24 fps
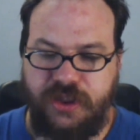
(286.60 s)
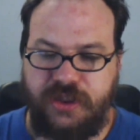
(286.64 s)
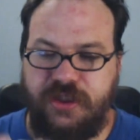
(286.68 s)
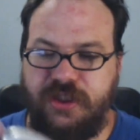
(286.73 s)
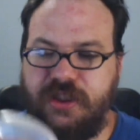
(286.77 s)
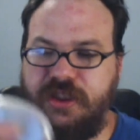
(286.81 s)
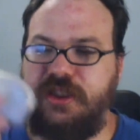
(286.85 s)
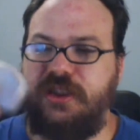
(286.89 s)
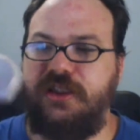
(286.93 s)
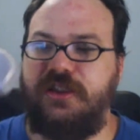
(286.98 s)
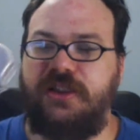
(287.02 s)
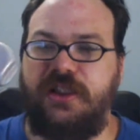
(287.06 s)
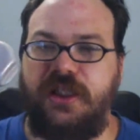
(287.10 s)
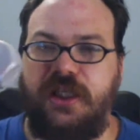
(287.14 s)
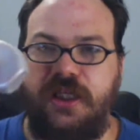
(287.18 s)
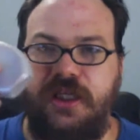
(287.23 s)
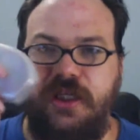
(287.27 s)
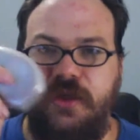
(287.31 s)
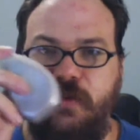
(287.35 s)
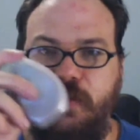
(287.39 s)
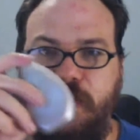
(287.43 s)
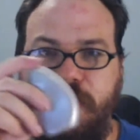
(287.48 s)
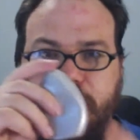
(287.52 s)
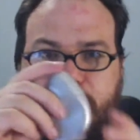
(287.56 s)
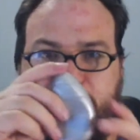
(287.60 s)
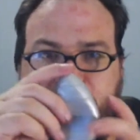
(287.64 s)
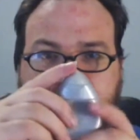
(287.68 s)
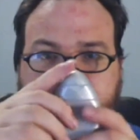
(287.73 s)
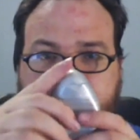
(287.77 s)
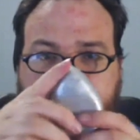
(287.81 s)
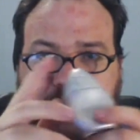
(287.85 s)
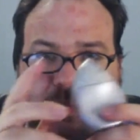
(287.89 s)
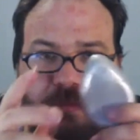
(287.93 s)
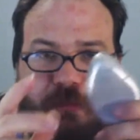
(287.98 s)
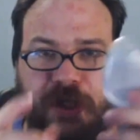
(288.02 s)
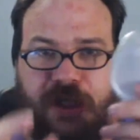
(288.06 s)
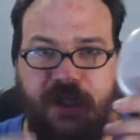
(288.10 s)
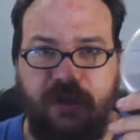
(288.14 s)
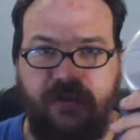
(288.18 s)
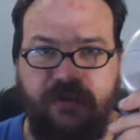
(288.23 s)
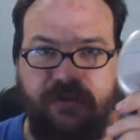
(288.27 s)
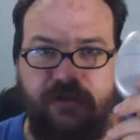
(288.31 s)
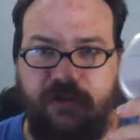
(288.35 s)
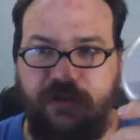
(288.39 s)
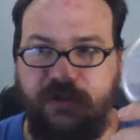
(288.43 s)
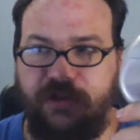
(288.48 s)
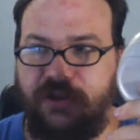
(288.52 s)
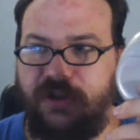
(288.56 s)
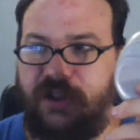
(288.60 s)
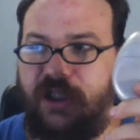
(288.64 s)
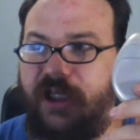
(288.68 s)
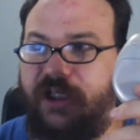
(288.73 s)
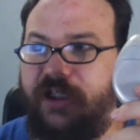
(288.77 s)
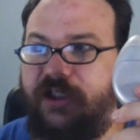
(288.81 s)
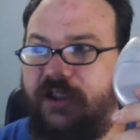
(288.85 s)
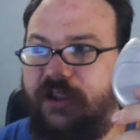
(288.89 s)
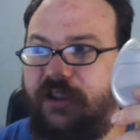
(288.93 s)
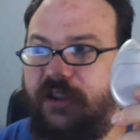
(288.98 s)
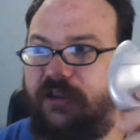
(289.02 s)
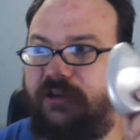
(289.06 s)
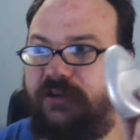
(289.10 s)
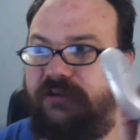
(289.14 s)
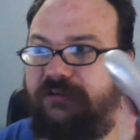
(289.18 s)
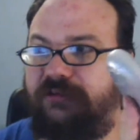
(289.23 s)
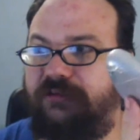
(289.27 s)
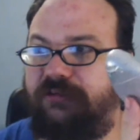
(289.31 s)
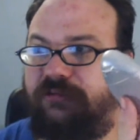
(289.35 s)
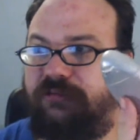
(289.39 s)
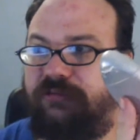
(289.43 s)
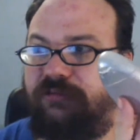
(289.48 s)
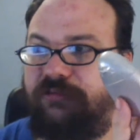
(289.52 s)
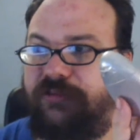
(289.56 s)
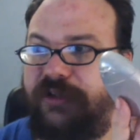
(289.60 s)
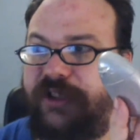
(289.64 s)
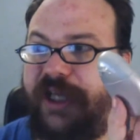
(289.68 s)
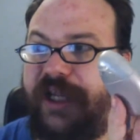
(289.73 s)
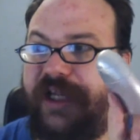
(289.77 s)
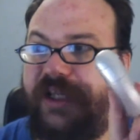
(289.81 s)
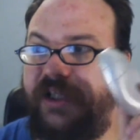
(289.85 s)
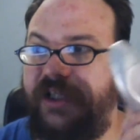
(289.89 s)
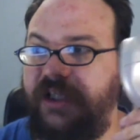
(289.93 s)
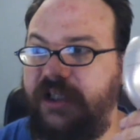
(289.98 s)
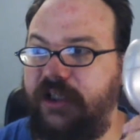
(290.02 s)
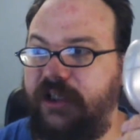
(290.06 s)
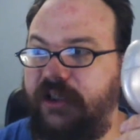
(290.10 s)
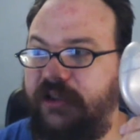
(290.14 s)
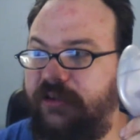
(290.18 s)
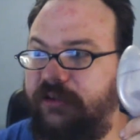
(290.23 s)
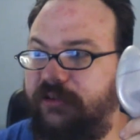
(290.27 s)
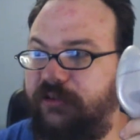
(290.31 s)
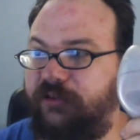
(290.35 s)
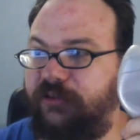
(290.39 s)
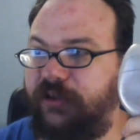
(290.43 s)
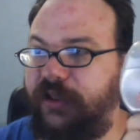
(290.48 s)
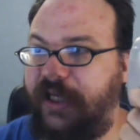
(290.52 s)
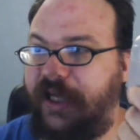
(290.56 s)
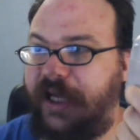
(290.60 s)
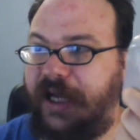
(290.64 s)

this is what a Mio bottle looks like, naked.